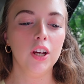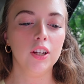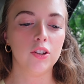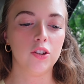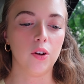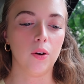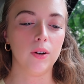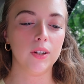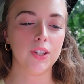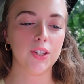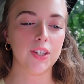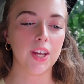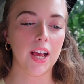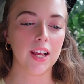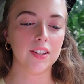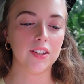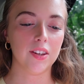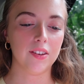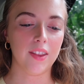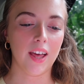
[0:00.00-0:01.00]
So it
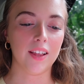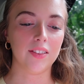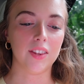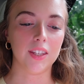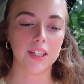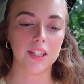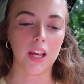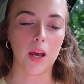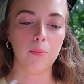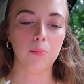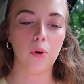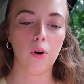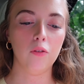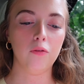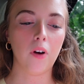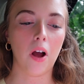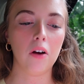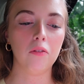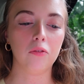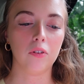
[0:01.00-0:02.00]
says that the scent
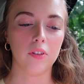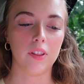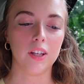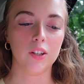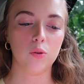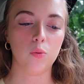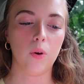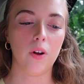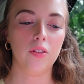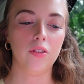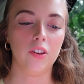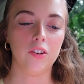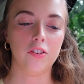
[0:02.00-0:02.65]
profile for this one,